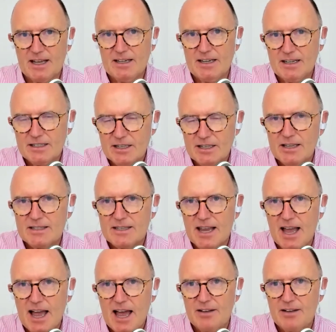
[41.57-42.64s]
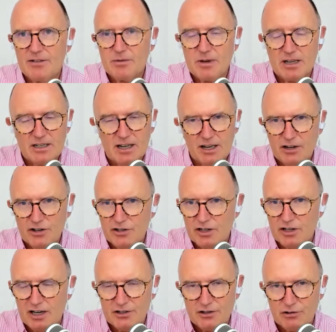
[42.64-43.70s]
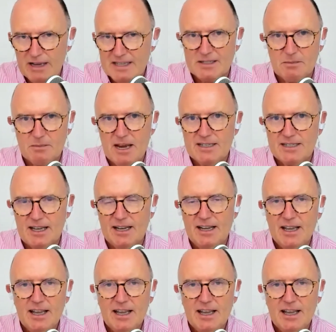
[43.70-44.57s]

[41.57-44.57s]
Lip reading: And he does have, and not underestimating,